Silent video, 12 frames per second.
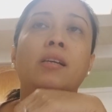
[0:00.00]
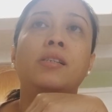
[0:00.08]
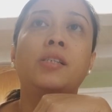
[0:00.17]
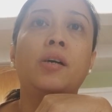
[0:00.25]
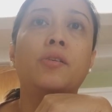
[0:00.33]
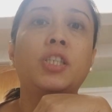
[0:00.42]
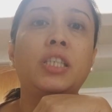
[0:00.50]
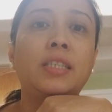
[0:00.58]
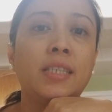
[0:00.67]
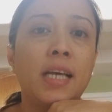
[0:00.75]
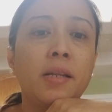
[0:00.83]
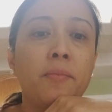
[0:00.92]
So she
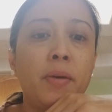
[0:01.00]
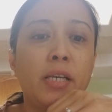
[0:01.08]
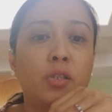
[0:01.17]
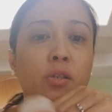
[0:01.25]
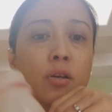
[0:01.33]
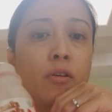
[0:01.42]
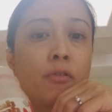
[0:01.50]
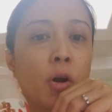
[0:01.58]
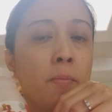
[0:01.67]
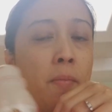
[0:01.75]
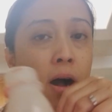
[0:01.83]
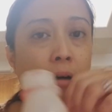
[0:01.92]
sent a picture of
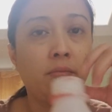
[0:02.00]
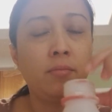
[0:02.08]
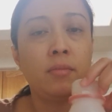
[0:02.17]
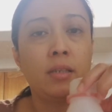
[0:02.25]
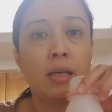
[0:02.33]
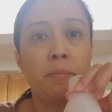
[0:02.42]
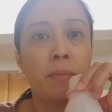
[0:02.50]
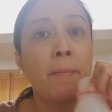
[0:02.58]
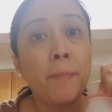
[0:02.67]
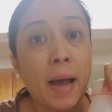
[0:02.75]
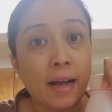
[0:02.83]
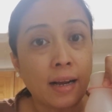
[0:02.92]
her mom in
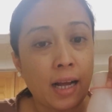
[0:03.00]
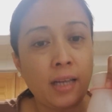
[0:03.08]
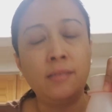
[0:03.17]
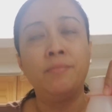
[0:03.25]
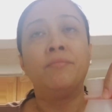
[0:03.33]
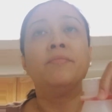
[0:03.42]
Pampanga.